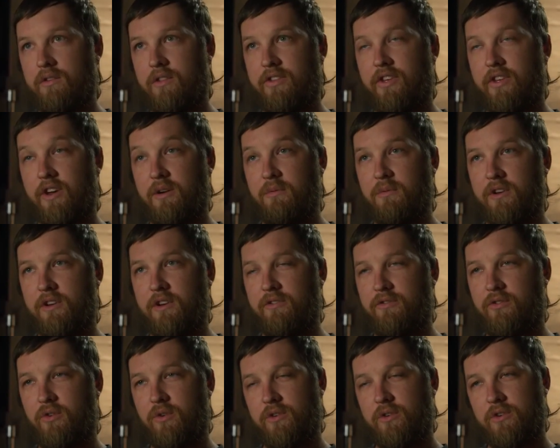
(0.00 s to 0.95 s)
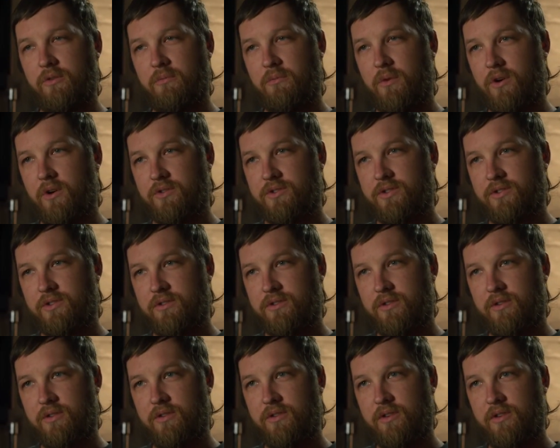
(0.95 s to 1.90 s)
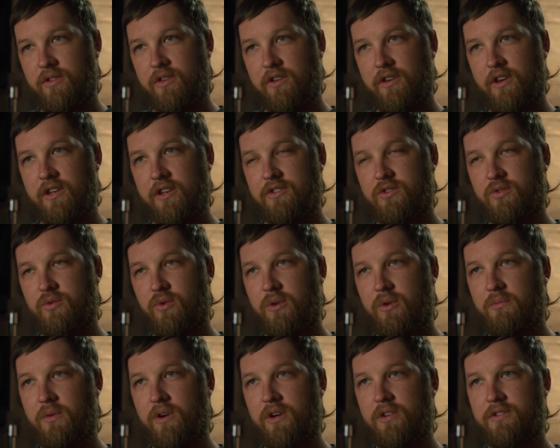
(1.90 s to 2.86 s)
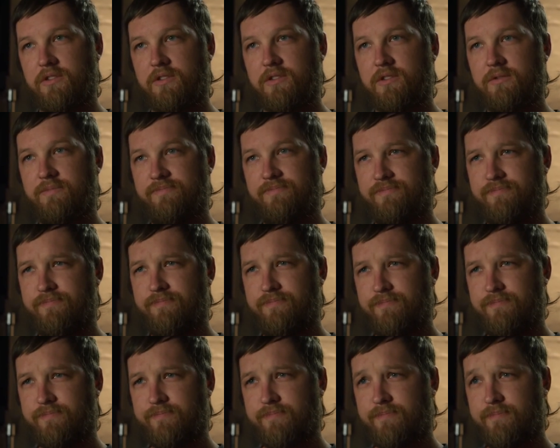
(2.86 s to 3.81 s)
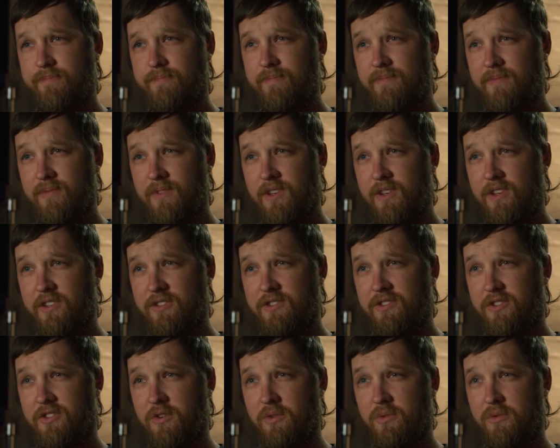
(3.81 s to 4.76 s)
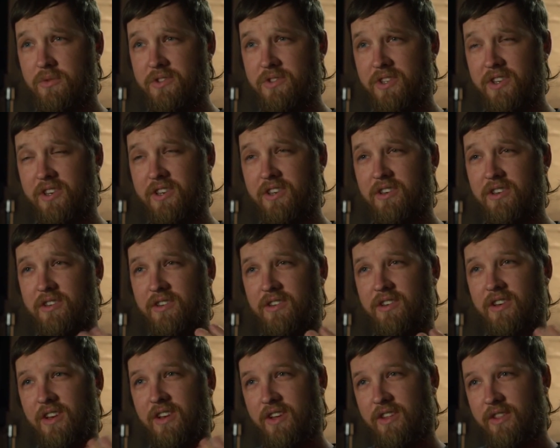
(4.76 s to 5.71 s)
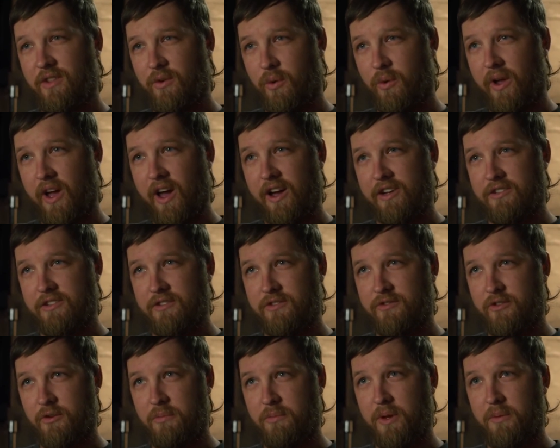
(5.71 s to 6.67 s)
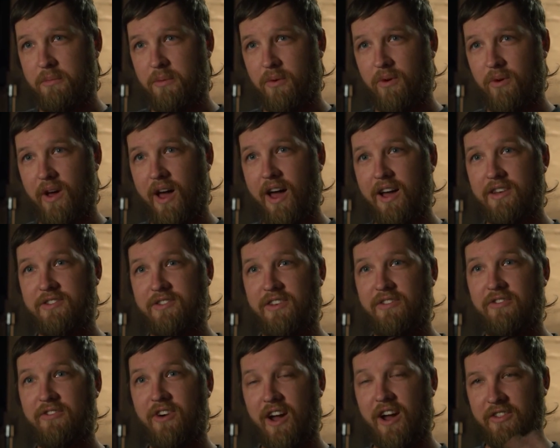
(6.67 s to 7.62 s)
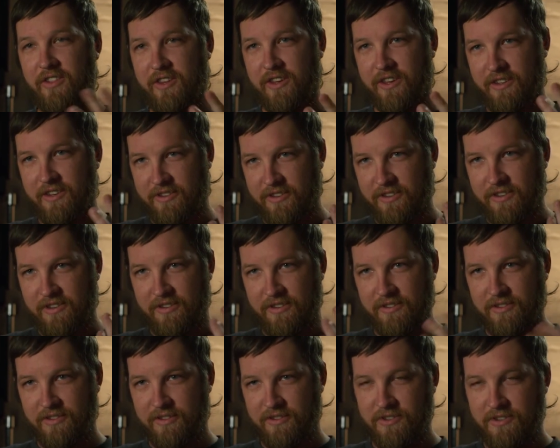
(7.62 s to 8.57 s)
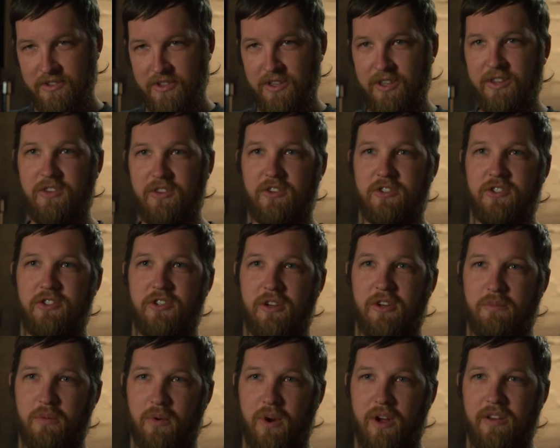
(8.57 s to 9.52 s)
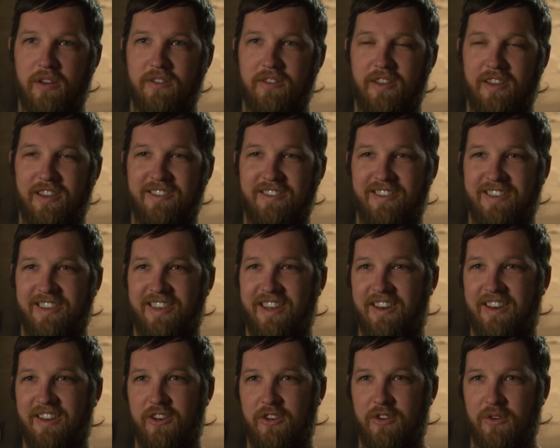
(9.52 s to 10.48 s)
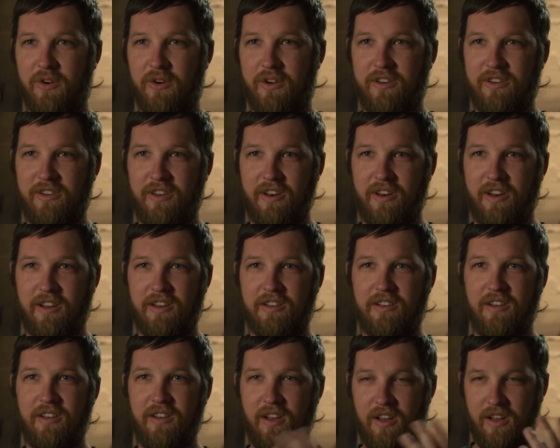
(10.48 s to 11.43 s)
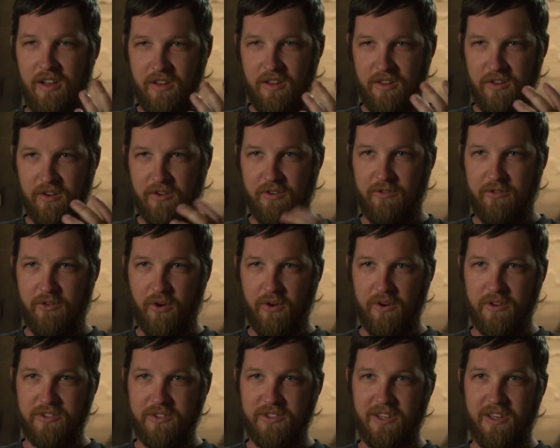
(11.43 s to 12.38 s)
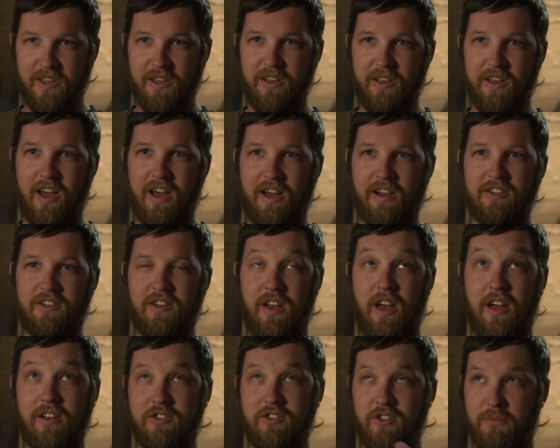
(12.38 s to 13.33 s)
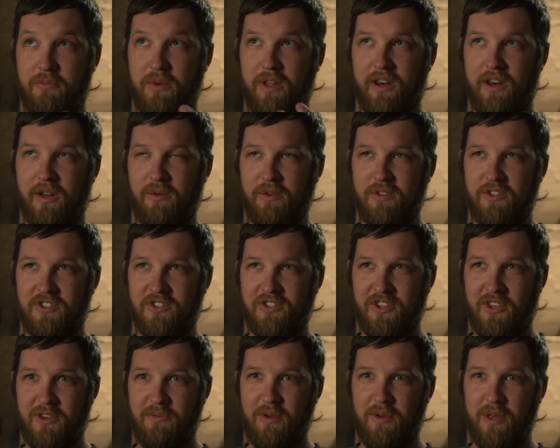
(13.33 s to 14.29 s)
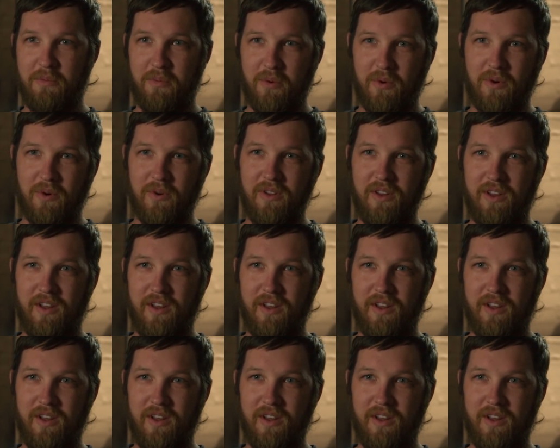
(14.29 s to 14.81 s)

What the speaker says: The thing I'm looking forward to most in the next 3 months is to see the reactions from people as they finally get to see their ship, right? They get into it, and I'm looking forward to seeing, actually being able to see people